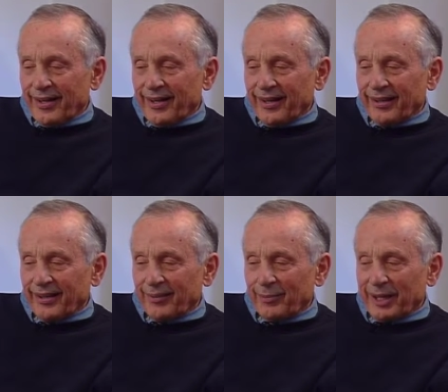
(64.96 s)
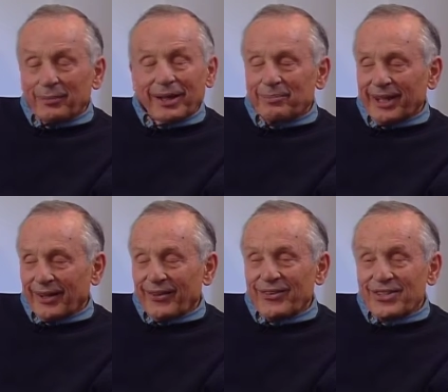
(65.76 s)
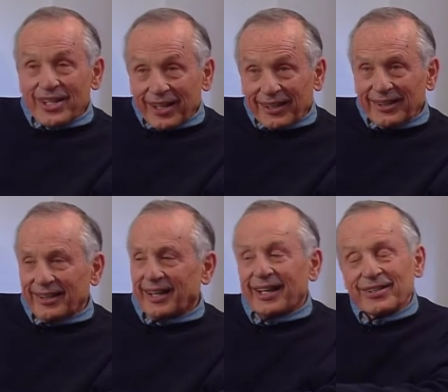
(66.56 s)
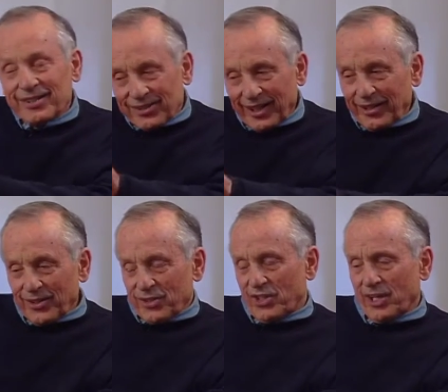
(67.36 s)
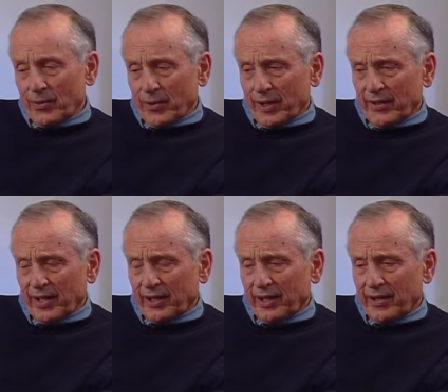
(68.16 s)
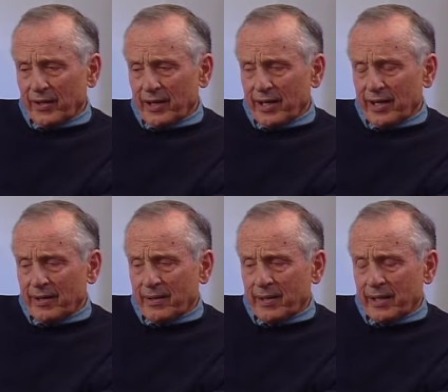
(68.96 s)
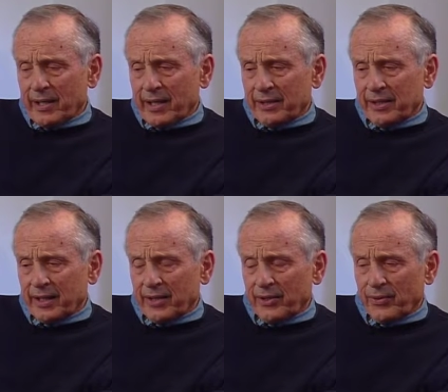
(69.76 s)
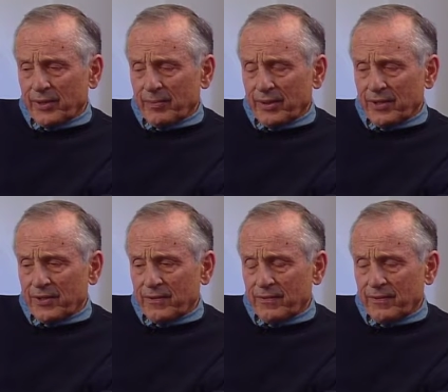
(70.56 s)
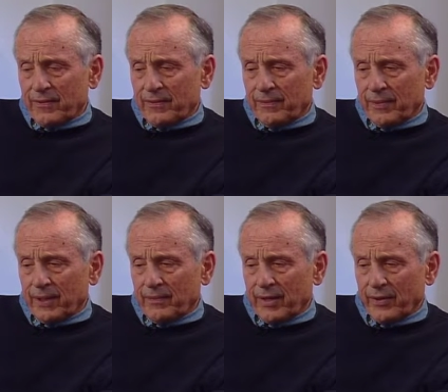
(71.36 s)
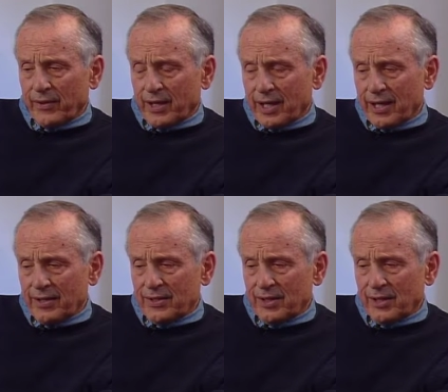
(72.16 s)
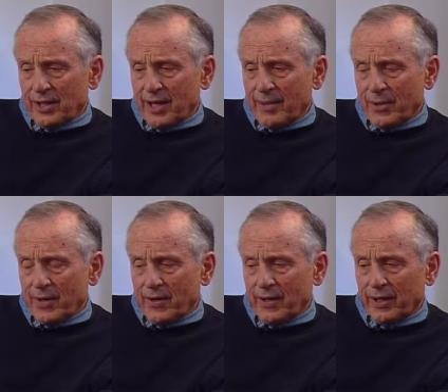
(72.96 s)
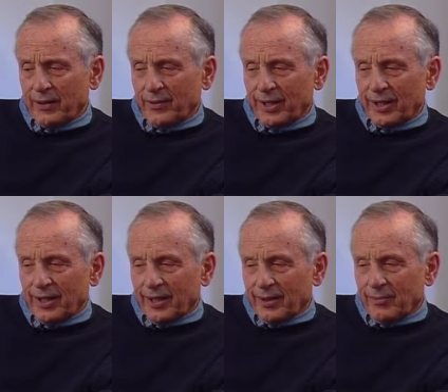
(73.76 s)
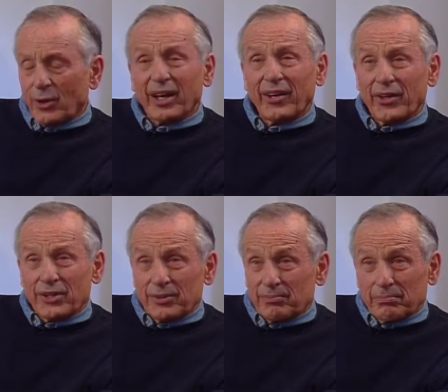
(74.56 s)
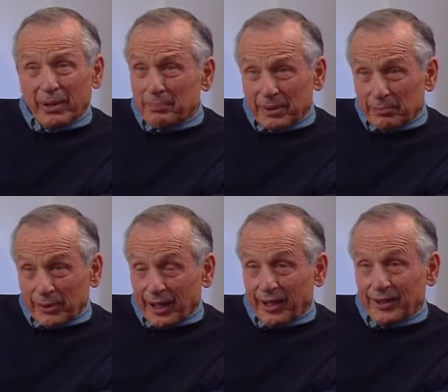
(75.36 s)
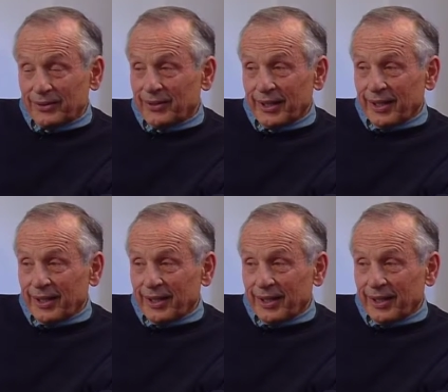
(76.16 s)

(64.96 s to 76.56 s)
and make my parents see it, and I'd design the scenery. And then later on, I got together with a bunch of other kids in the neighborhood, and we put on these puppet plays.